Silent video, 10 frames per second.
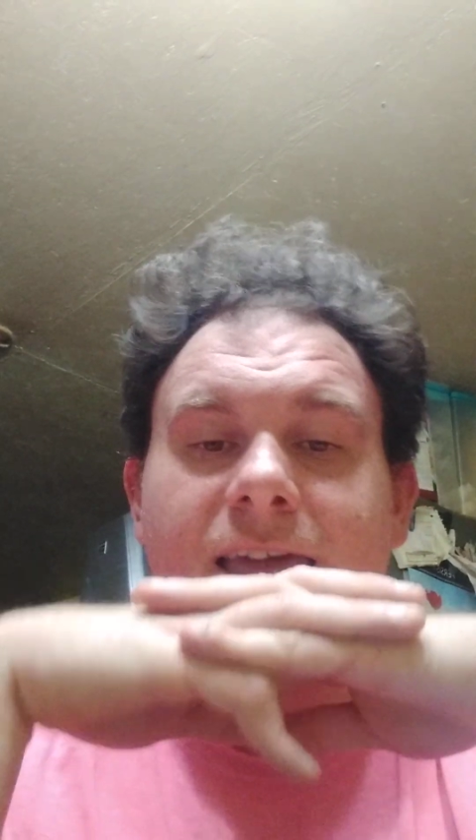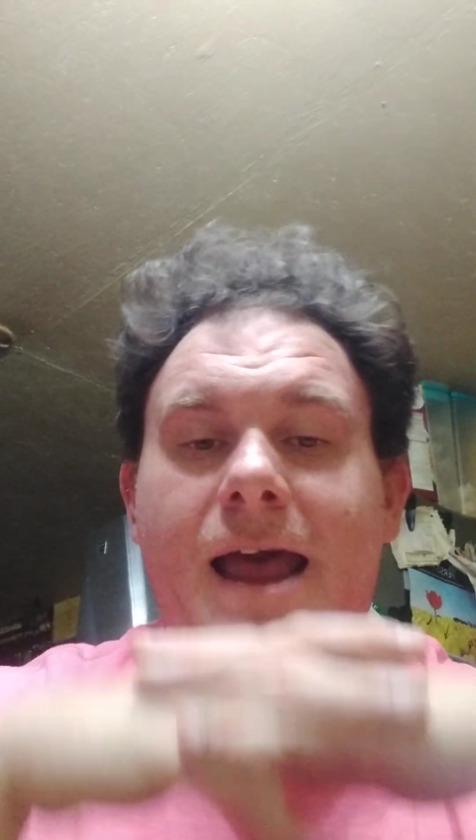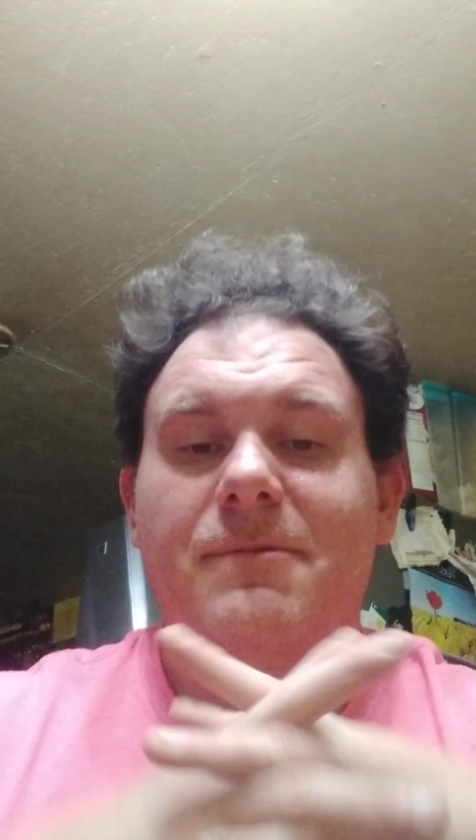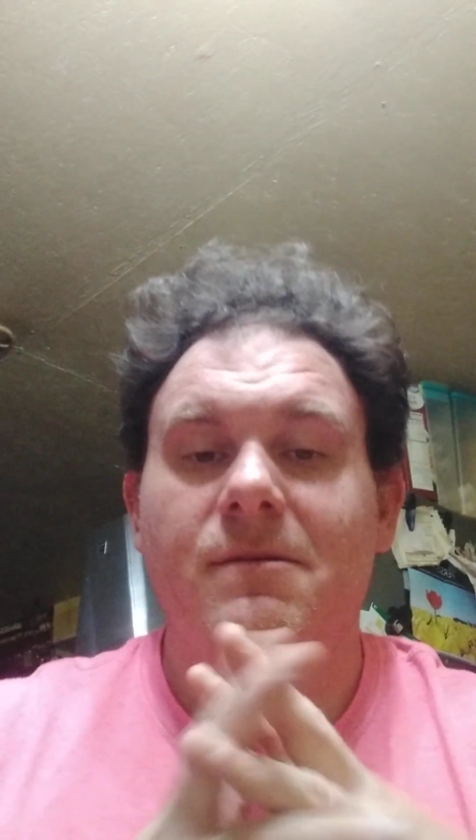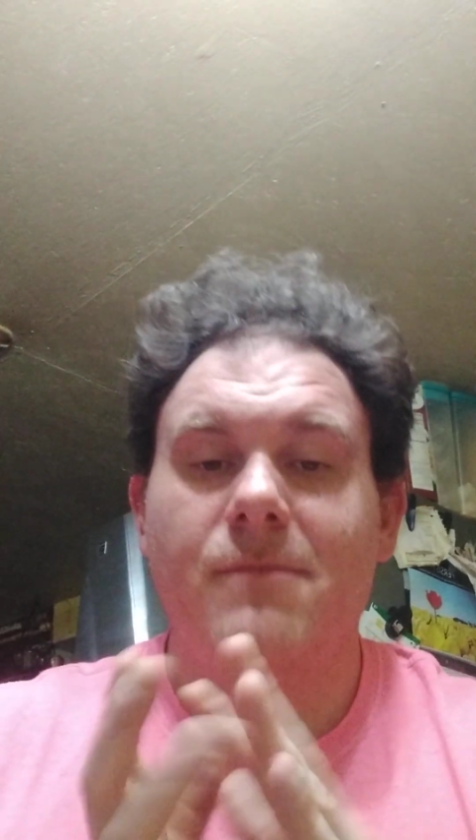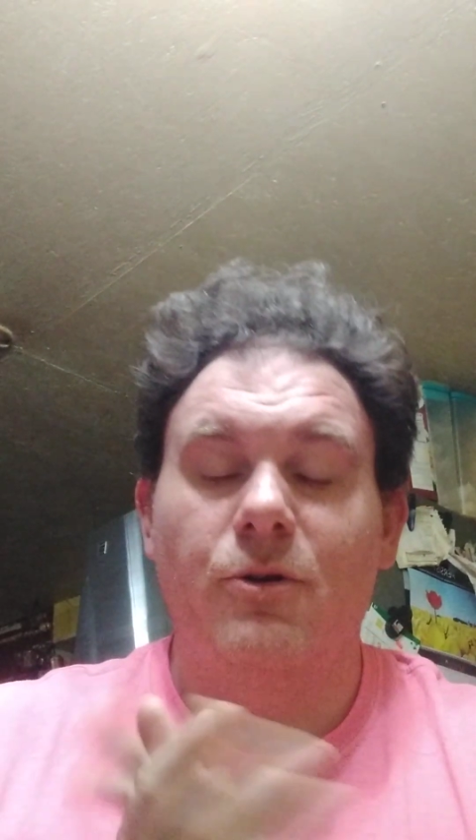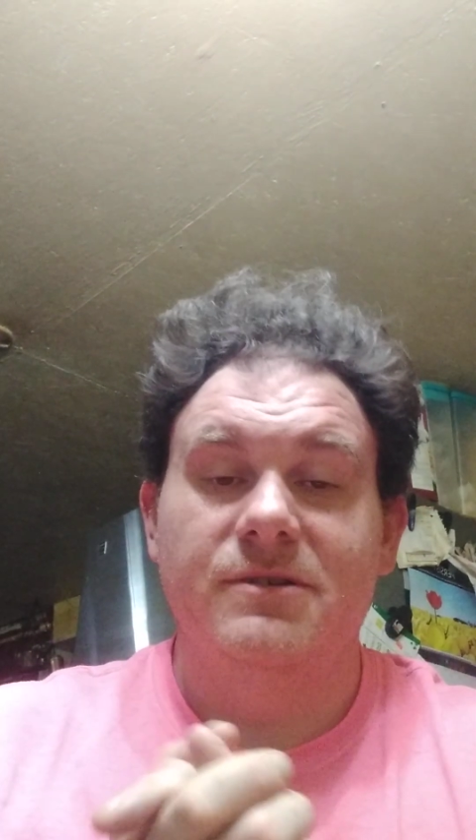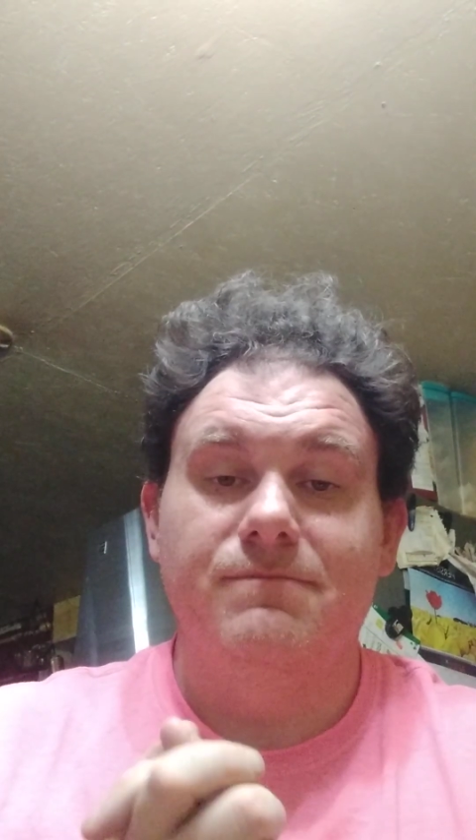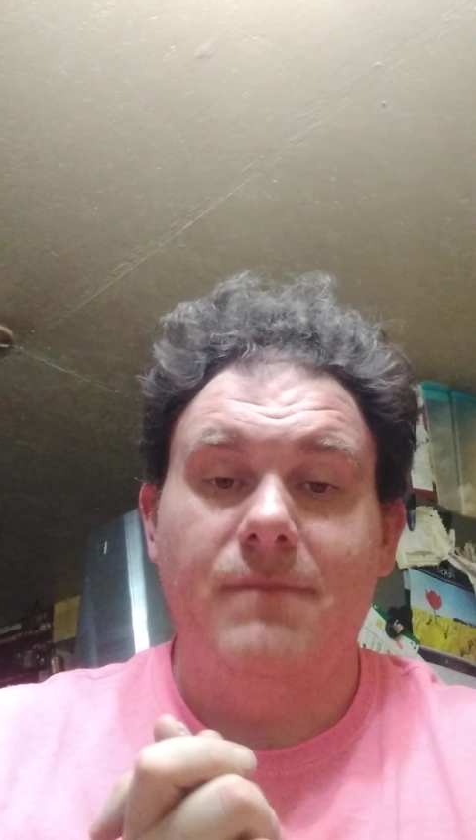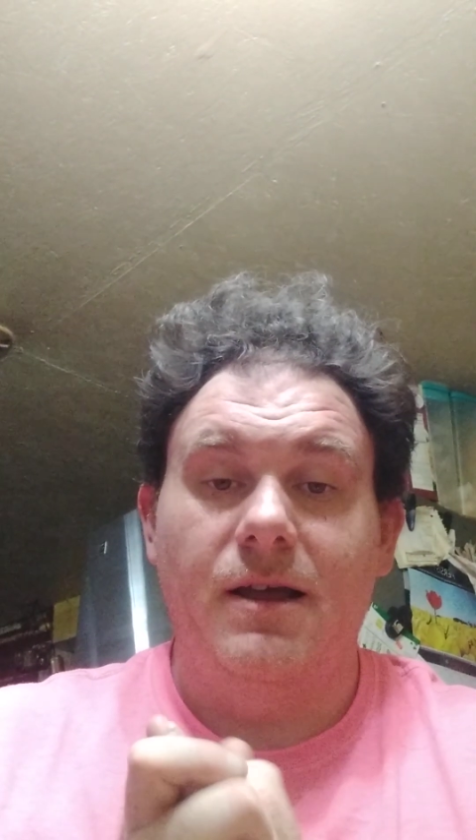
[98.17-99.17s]
captain known
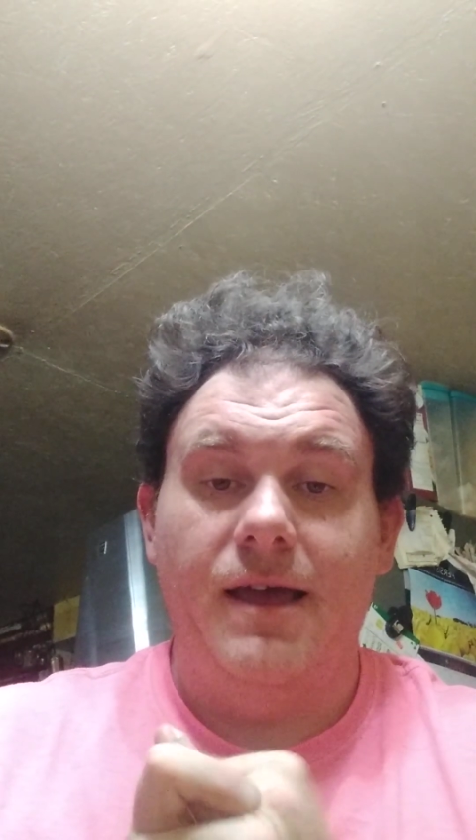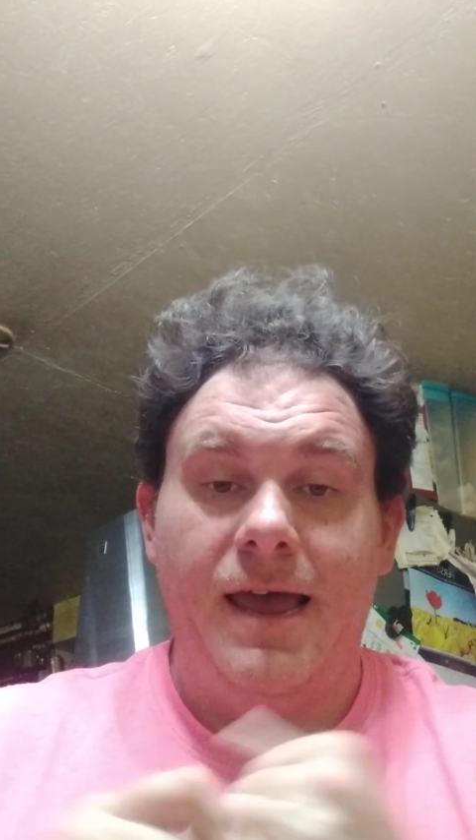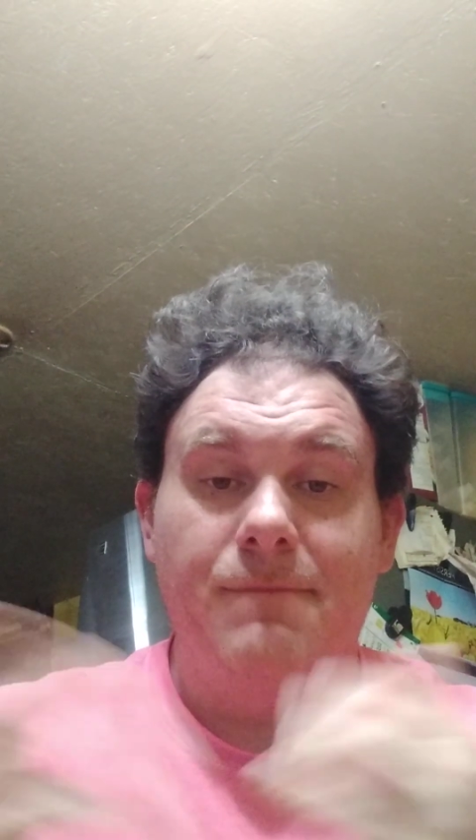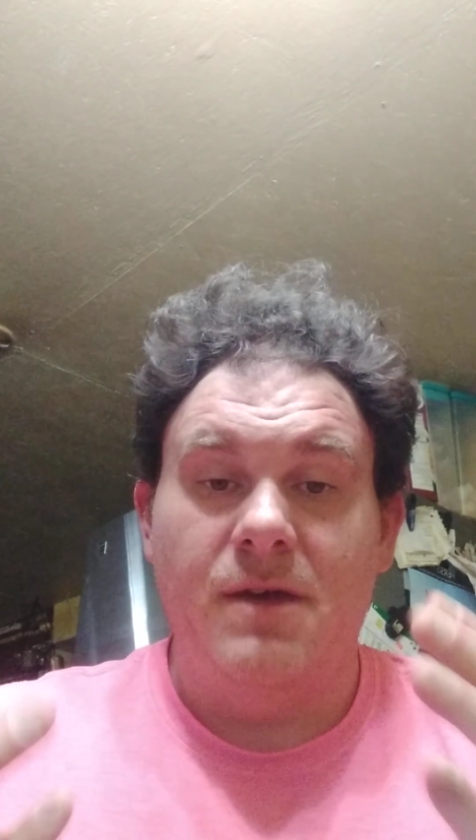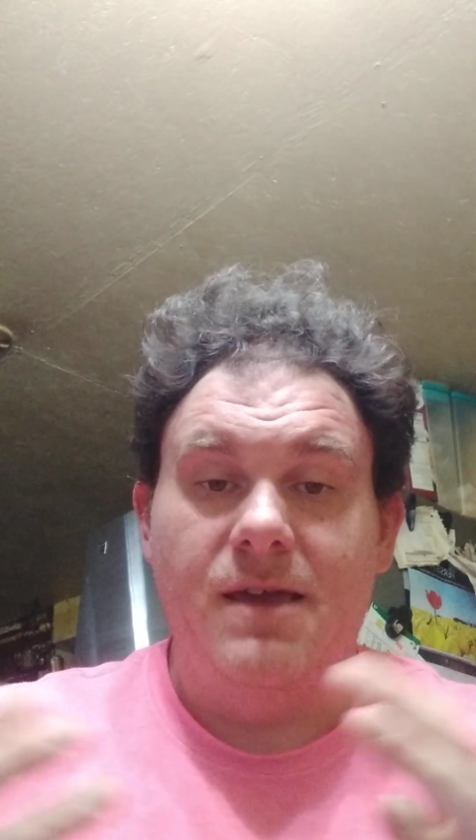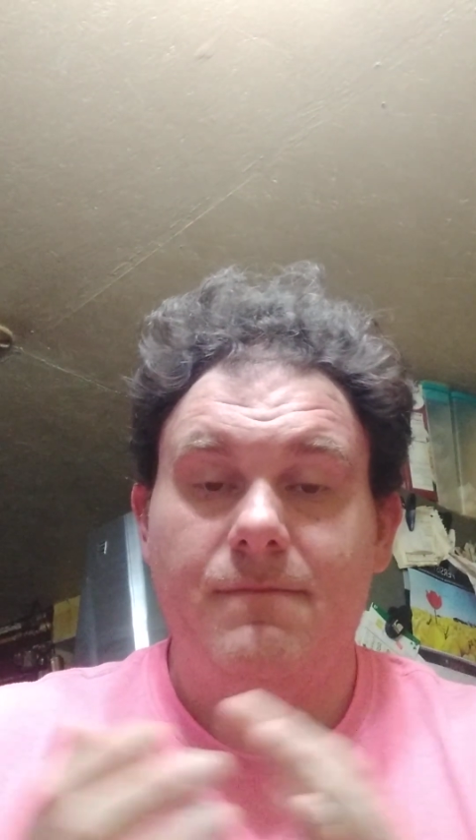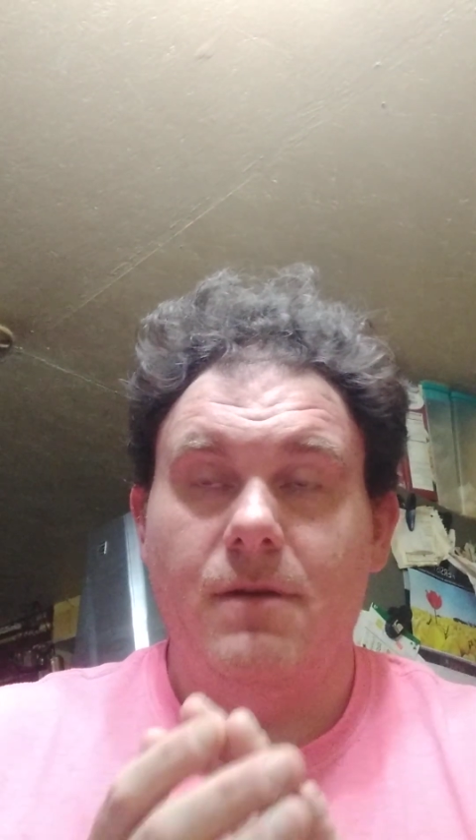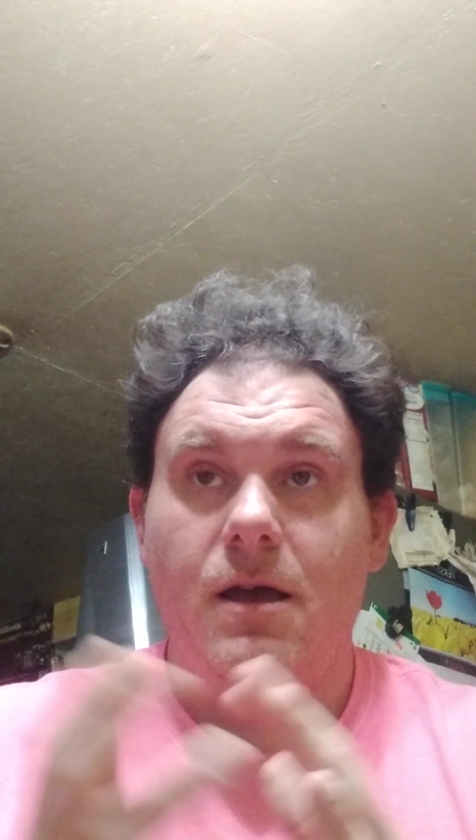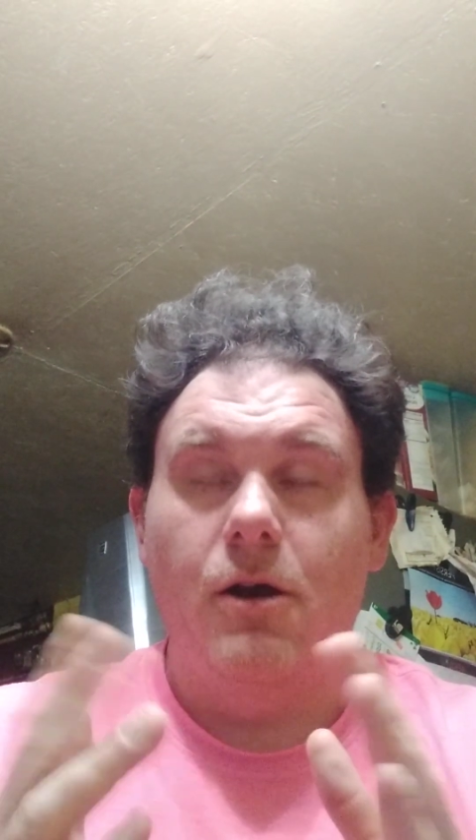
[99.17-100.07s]
as Hank Bean,